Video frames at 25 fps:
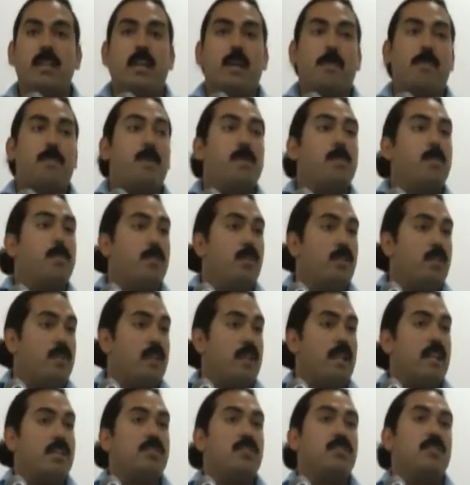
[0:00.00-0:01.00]
If people know the
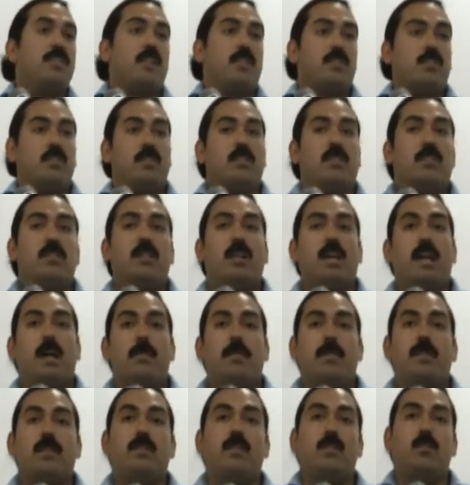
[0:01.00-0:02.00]
election's actually going to
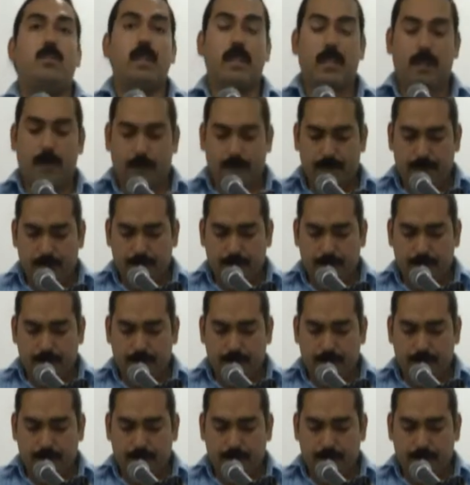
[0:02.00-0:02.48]
happen in a week.